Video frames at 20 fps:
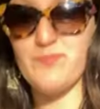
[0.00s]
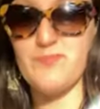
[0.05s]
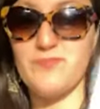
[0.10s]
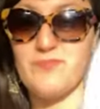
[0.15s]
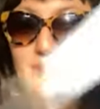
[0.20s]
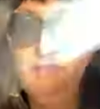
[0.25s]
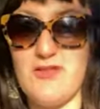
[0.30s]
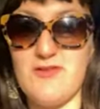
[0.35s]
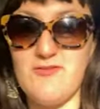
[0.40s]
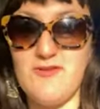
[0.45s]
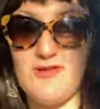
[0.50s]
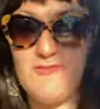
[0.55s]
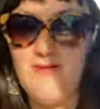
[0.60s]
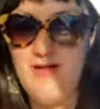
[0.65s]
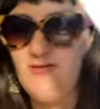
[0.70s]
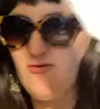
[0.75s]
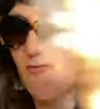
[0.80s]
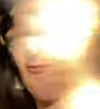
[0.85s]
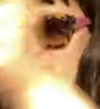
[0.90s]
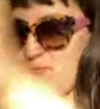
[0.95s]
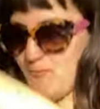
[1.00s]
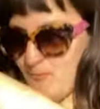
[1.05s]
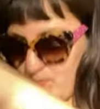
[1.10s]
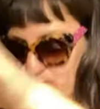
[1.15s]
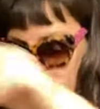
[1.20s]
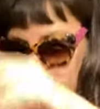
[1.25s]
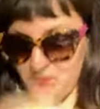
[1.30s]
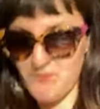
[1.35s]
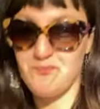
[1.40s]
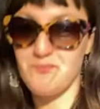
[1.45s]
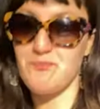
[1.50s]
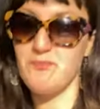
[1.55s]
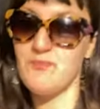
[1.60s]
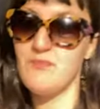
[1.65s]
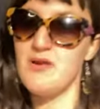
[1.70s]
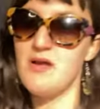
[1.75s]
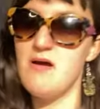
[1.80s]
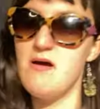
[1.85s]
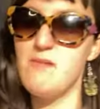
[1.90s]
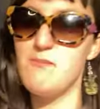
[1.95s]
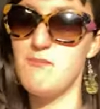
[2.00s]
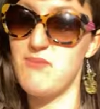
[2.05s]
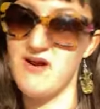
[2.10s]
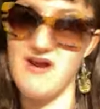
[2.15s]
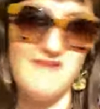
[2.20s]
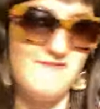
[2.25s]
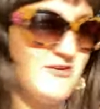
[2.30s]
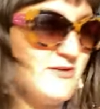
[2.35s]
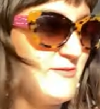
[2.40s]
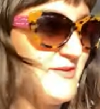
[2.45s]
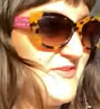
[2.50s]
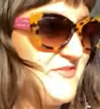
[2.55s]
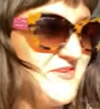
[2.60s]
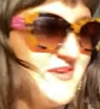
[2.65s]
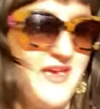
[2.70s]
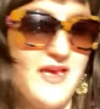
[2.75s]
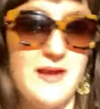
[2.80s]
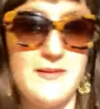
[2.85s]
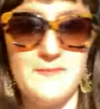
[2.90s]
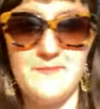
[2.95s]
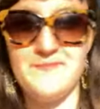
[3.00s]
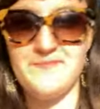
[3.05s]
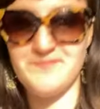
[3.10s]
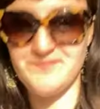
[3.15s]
Another face mask. Private once again.